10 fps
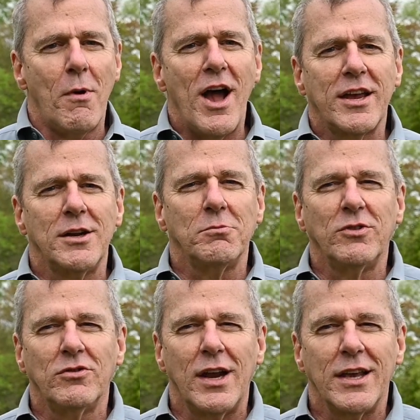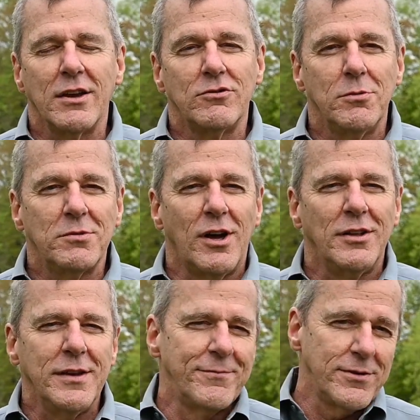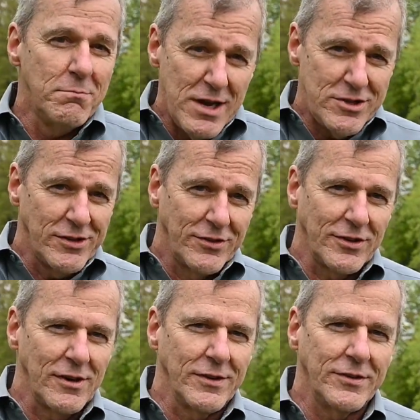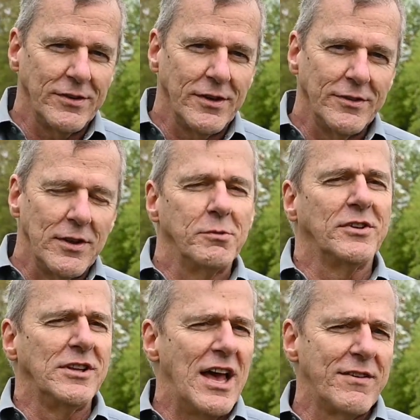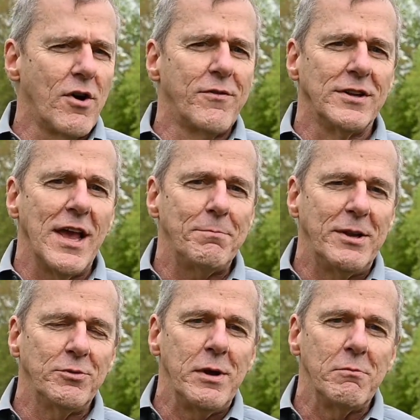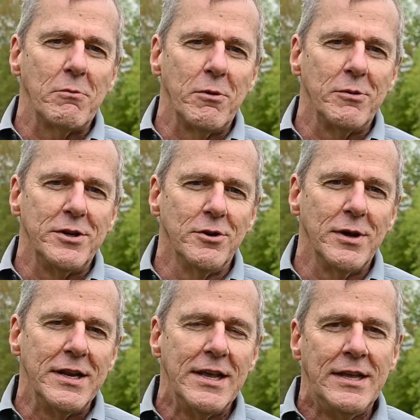Cunningham was running a group called Information Services, and there was a lot of overlap between what we were doing.